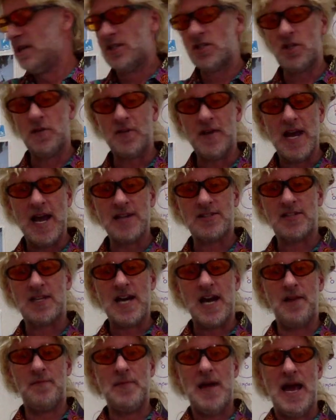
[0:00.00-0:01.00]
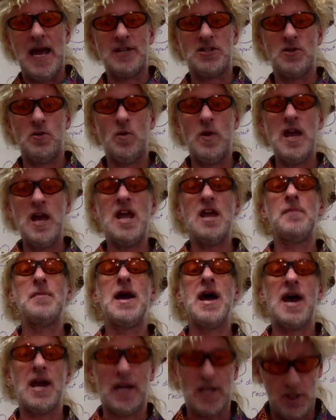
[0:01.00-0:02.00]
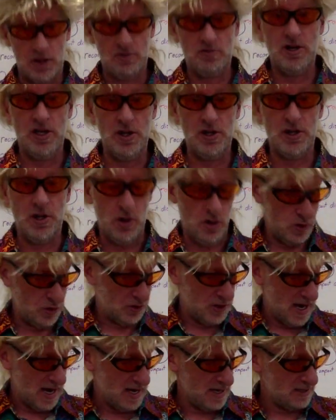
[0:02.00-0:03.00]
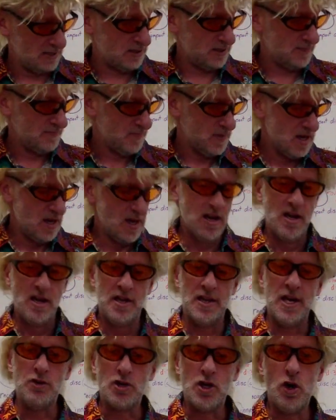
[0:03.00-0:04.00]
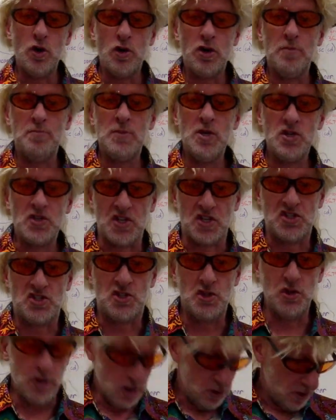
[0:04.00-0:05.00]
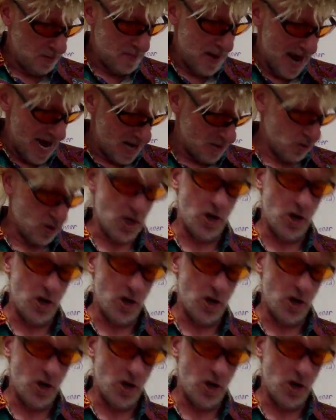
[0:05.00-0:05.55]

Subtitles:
So if you guys can kind of imagine way back in the really old days, they'd go to the music studio. The band would